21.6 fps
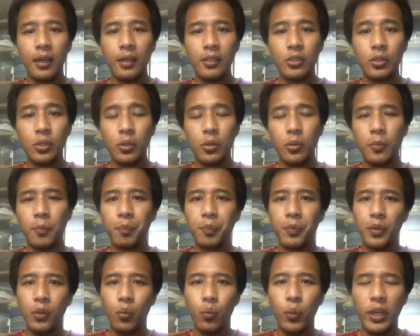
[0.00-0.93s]
So
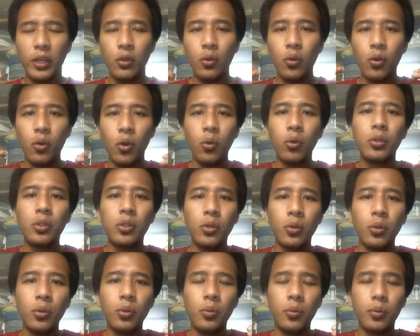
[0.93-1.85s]
when
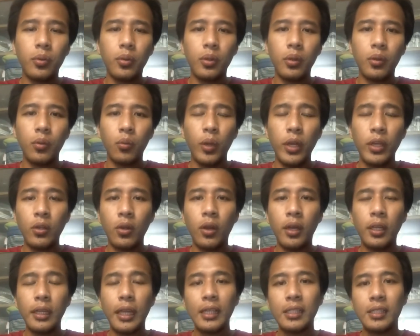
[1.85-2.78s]
you're
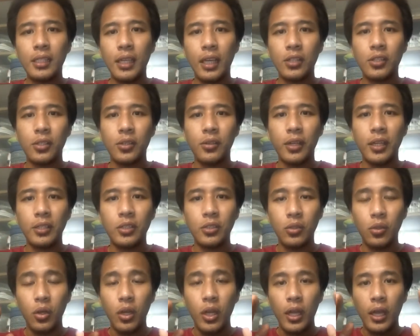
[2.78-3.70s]
in that section, right?
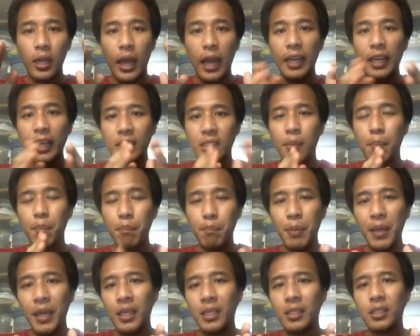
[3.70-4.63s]
So I guess the
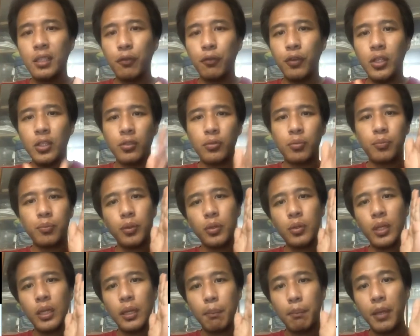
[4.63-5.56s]
biggest difference
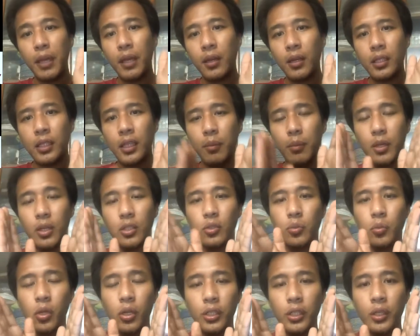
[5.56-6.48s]
between a bigger team and a
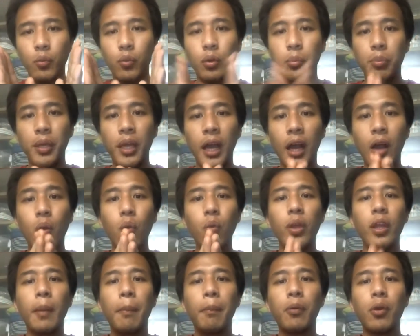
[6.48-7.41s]
small team would be how
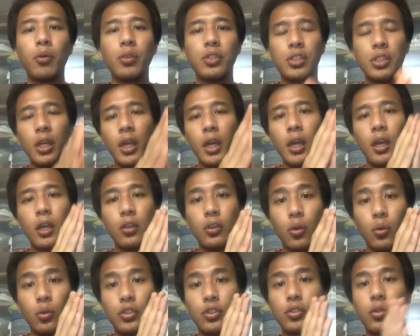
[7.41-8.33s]
we approach
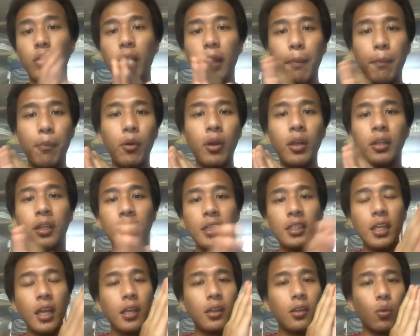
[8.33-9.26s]
those three important
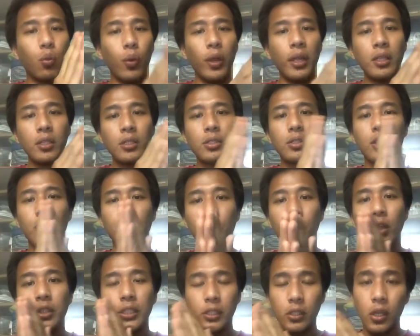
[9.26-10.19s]
things: the wins, the
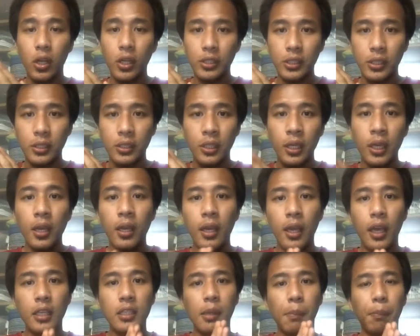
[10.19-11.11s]
draws, and losses.
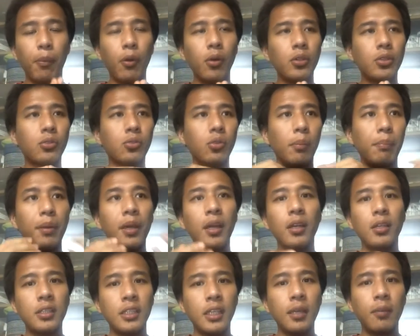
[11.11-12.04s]
As opposed to a
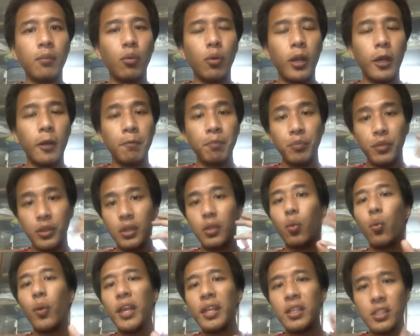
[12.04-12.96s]
bigger team where
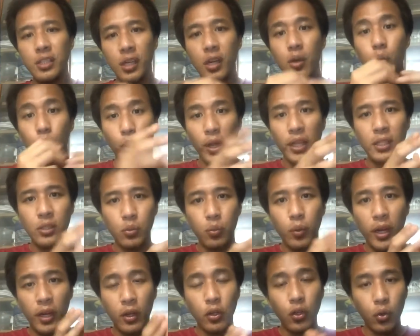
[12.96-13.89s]
the wins are wins,
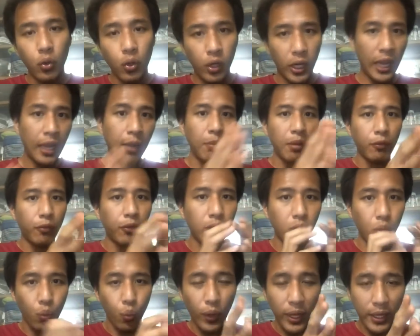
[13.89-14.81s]
where you're aiming for
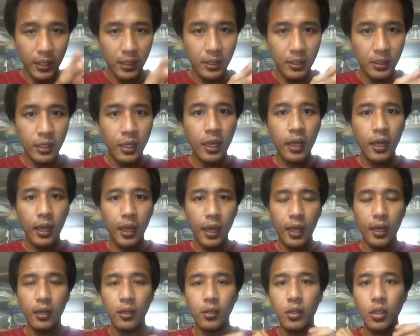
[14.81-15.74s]
the wins,
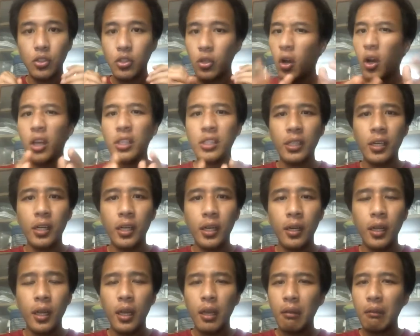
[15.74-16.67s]
and the draws
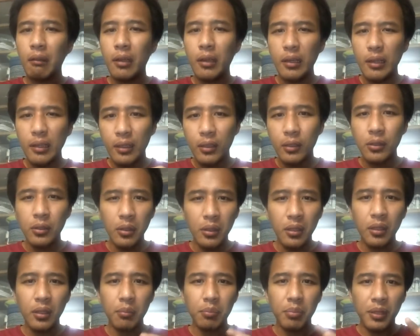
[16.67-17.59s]
are
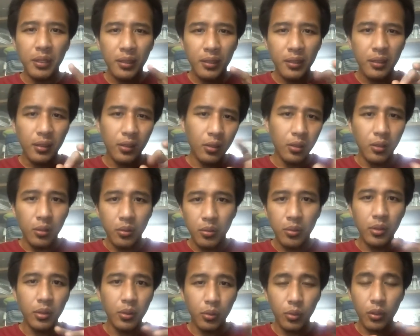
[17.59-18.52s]
good, but
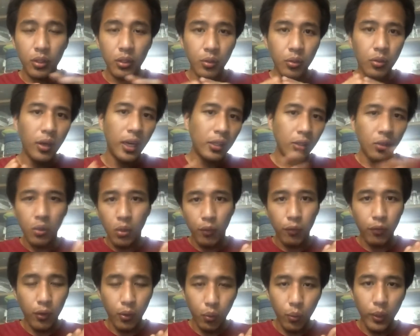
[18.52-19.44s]
you'd rather
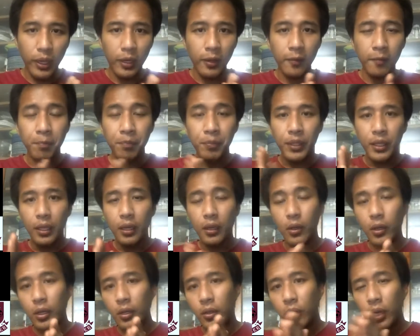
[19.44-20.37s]
go for a win,
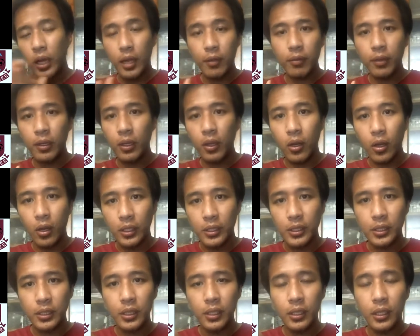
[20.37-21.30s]
or you have a
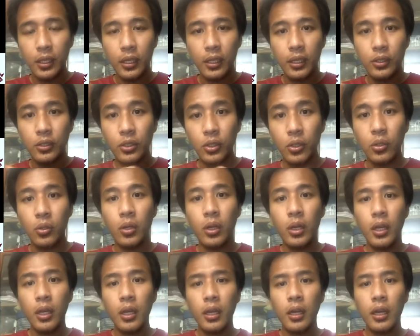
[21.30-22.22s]
loss. So